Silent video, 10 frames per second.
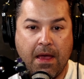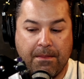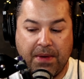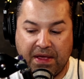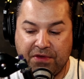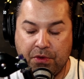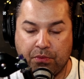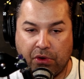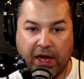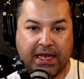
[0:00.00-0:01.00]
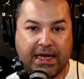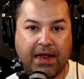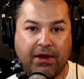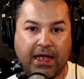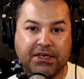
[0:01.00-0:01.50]
But if you break it
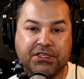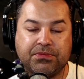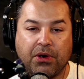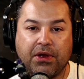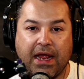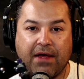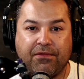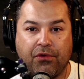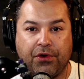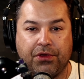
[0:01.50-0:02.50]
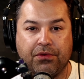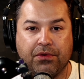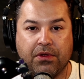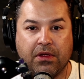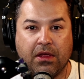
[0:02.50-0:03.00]
down like I just broke it down for you,
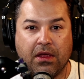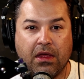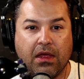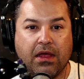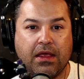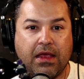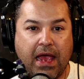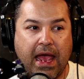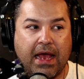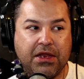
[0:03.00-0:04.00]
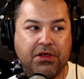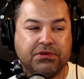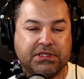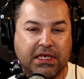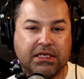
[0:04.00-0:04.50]
can you
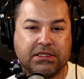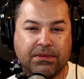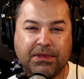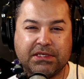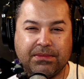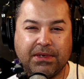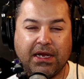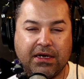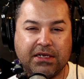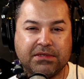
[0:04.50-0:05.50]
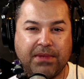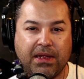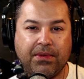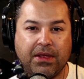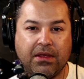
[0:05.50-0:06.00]
see some of the similarities
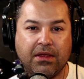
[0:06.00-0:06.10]
maybe?